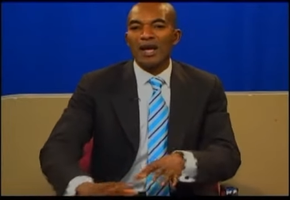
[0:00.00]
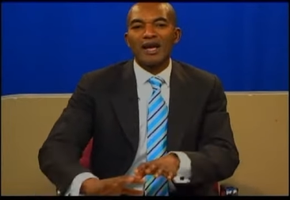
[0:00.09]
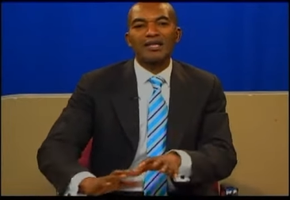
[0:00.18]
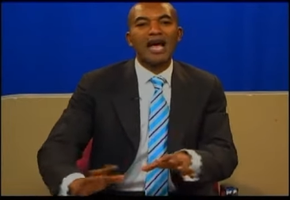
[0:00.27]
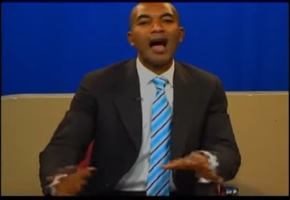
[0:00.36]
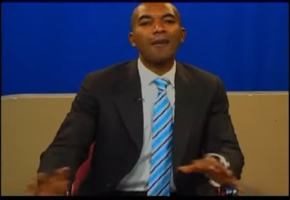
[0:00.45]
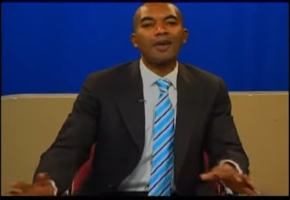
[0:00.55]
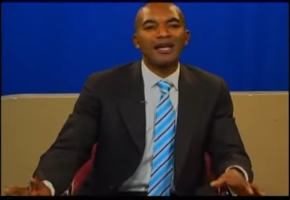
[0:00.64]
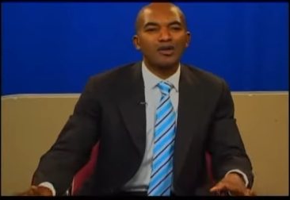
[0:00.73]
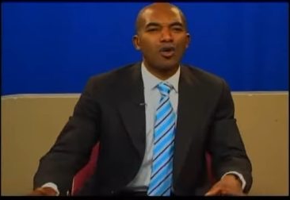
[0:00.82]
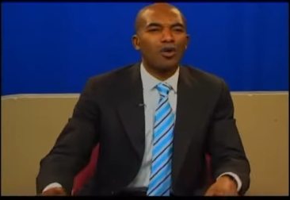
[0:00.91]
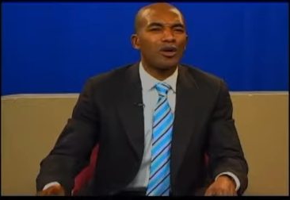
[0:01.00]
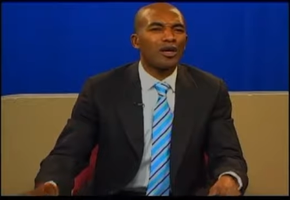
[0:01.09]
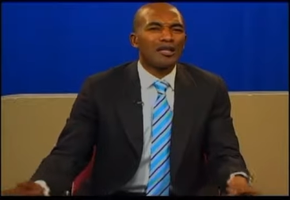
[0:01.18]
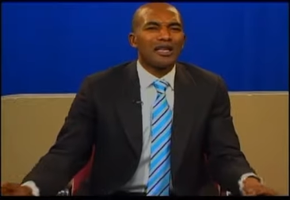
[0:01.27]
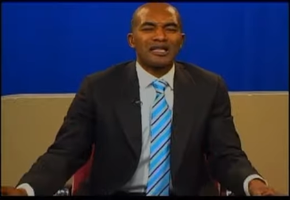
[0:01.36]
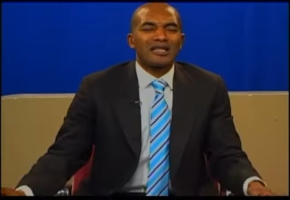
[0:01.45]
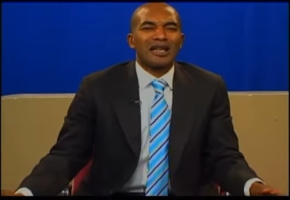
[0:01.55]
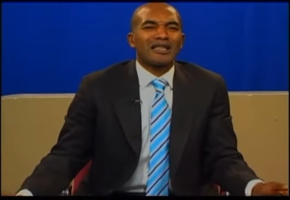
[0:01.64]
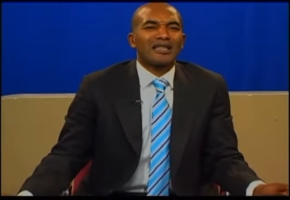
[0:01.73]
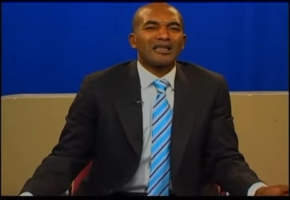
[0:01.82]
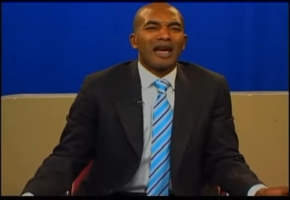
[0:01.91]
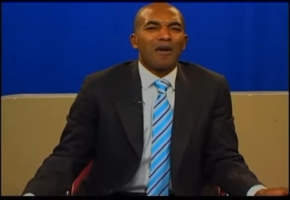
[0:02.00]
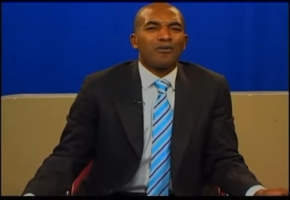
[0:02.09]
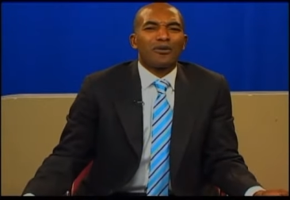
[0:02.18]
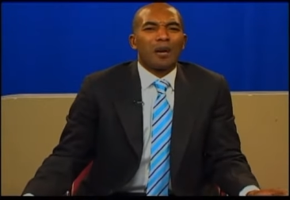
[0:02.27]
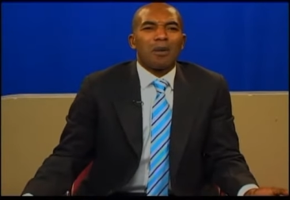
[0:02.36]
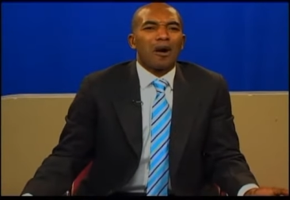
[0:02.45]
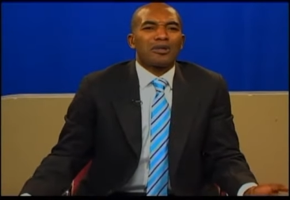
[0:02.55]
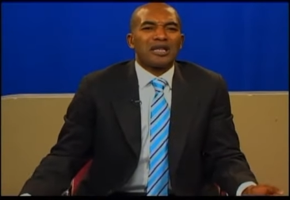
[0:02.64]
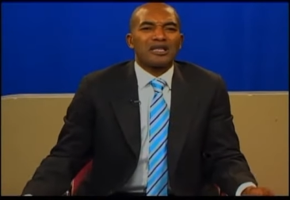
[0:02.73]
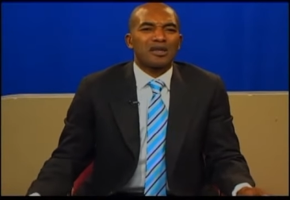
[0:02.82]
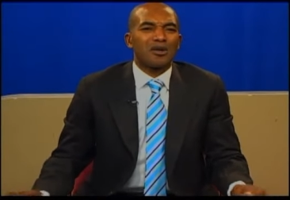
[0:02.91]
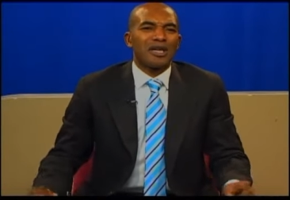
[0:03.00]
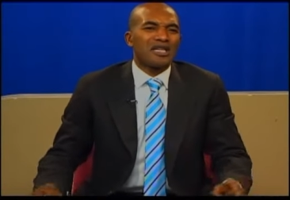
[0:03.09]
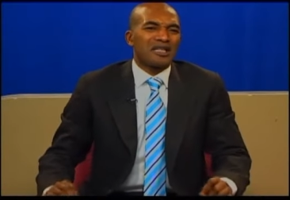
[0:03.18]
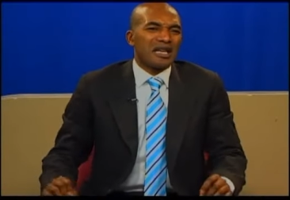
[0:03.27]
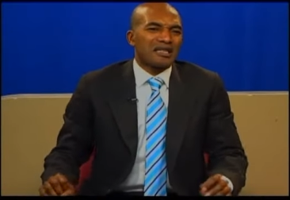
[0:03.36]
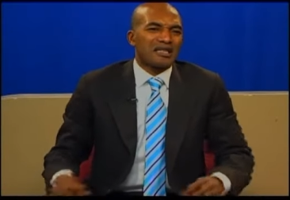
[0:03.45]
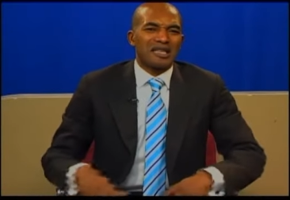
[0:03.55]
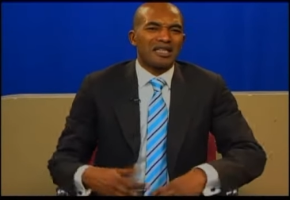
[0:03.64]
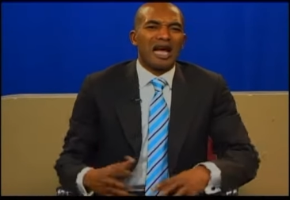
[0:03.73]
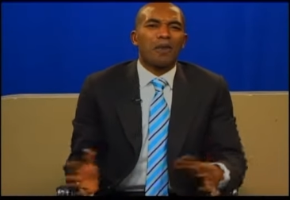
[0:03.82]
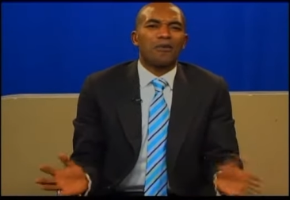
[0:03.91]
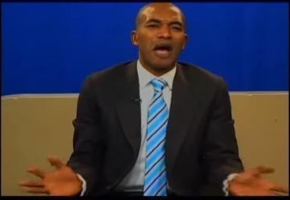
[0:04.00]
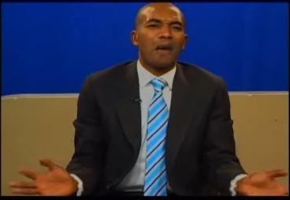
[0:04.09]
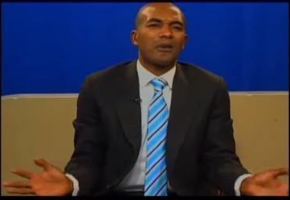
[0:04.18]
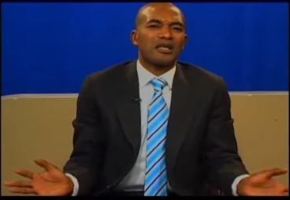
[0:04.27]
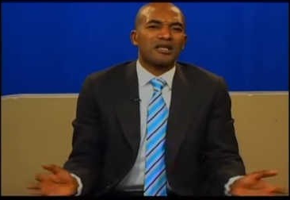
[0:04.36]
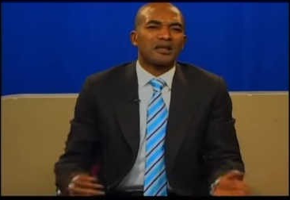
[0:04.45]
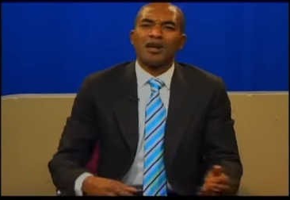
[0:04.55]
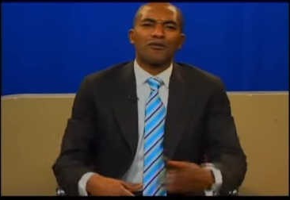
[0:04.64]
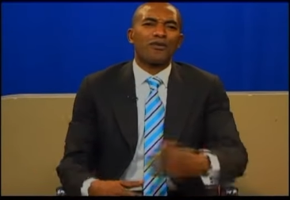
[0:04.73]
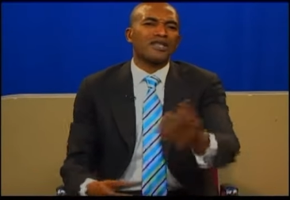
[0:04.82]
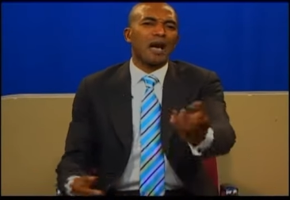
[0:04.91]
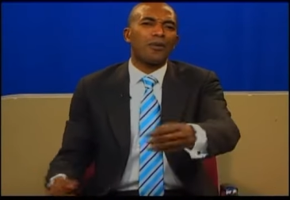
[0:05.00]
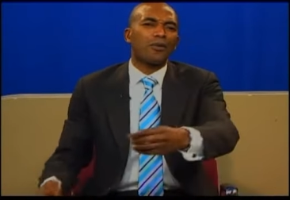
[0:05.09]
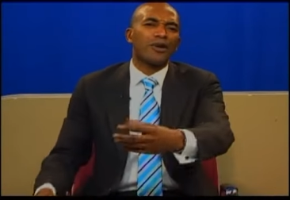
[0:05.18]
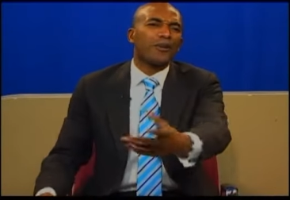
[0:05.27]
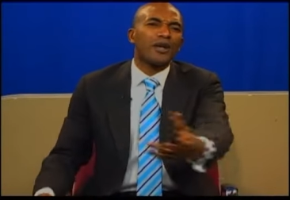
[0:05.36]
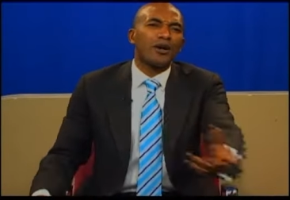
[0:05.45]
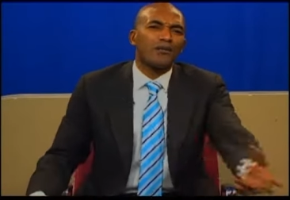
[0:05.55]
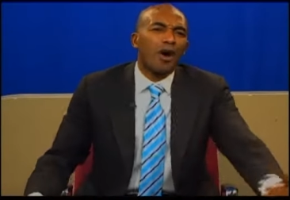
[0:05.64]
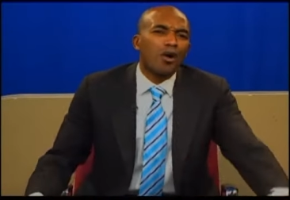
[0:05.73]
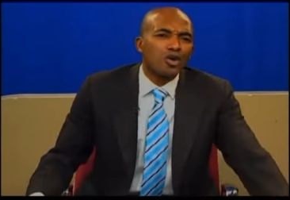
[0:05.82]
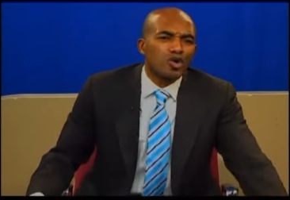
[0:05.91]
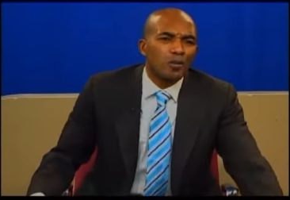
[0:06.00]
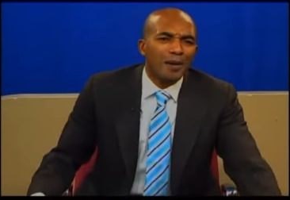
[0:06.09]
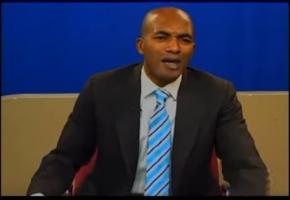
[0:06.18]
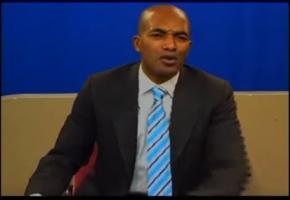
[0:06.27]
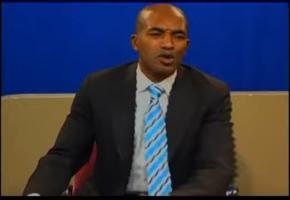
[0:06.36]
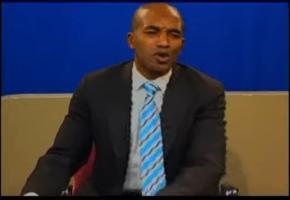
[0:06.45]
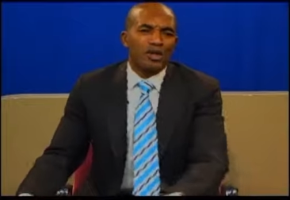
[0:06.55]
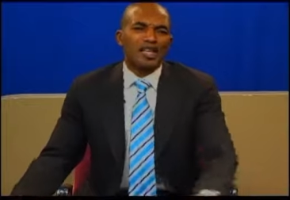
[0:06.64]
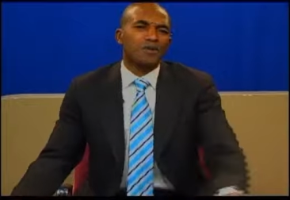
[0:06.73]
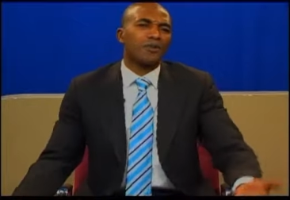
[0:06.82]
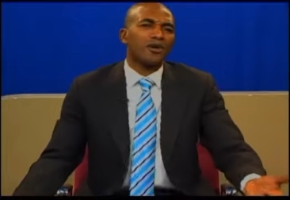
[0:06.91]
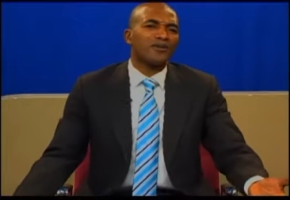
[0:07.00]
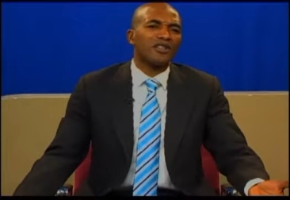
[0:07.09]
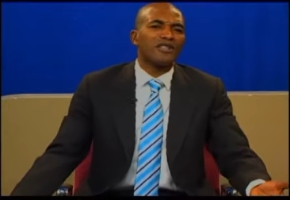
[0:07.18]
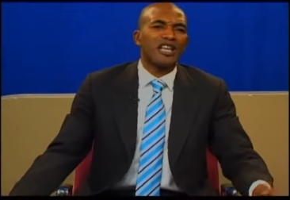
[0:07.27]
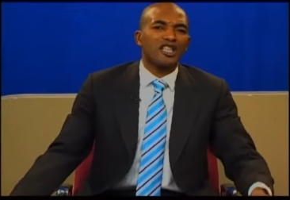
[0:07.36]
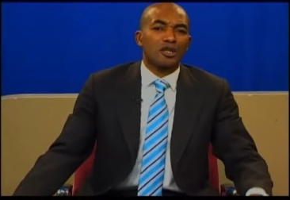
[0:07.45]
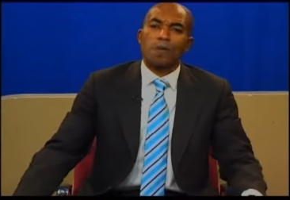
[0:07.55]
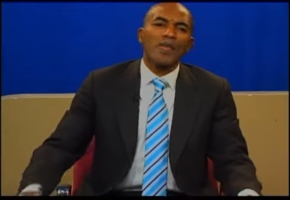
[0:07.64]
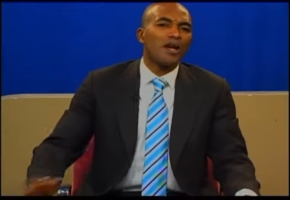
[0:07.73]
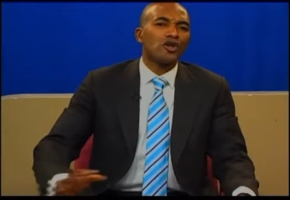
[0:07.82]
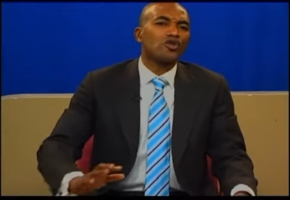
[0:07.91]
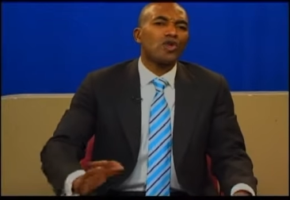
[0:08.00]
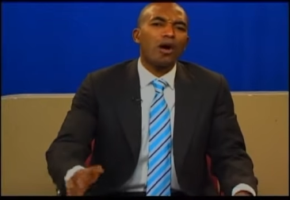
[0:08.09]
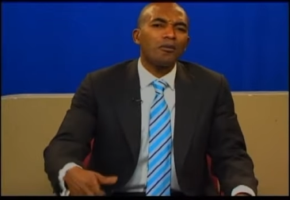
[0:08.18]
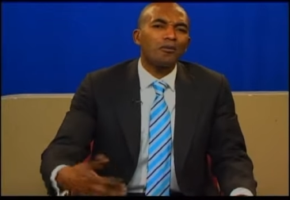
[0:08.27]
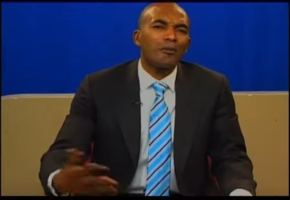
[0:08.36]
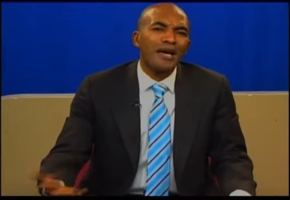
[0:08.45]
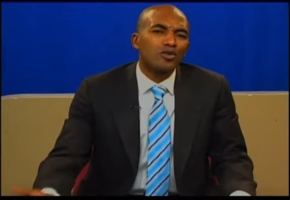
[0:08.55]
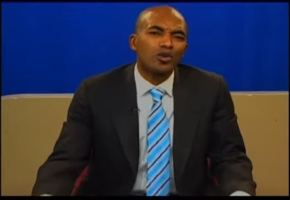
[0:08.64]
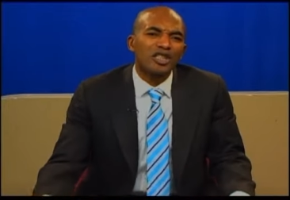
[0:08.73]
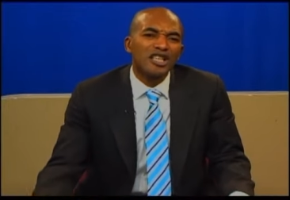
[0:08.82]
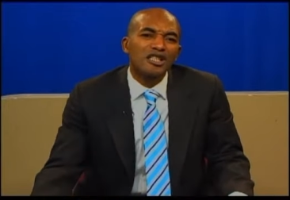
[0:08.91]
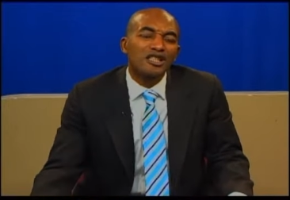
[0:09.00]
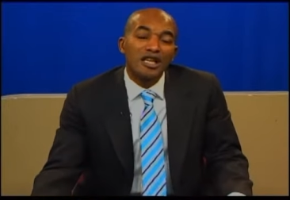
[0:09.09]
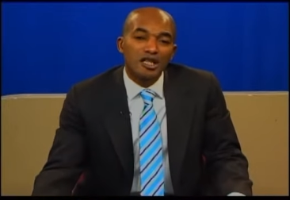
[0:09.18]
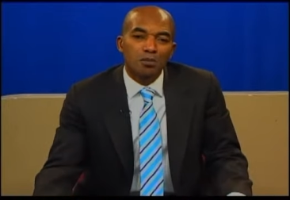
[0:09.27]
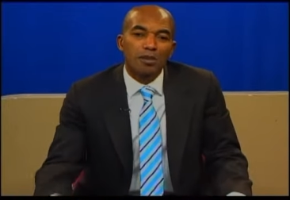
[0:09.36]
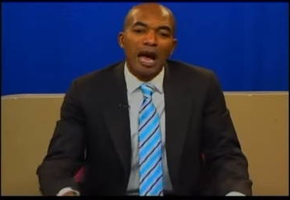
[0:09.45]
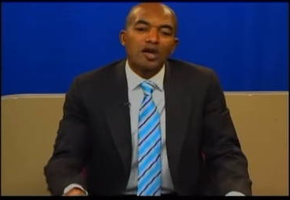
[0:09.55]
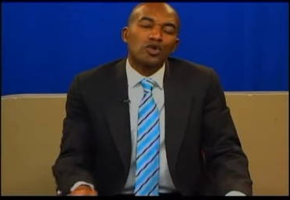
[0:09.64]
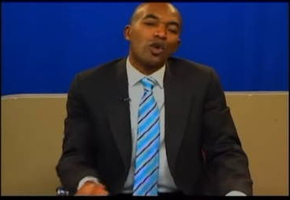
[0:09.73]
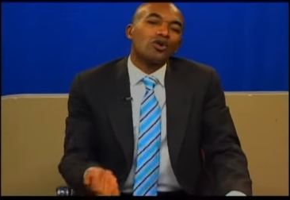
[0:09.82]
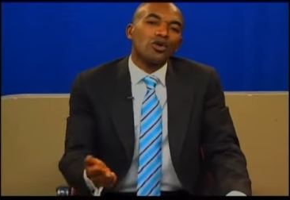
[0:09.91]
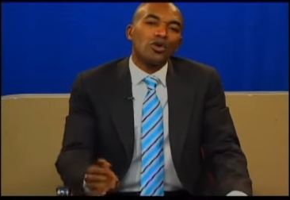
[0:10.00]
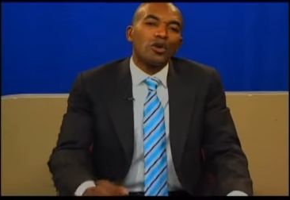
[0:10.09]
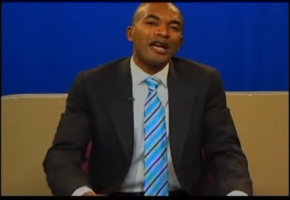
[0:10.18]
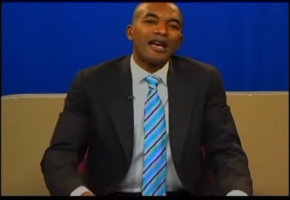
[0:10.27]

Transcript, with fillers: it's harmless or there's nothing harmful about this or it's just just a harmless thing for example the reading of horoscope as we saw in the spirit of divination don't mess with these things but i showed you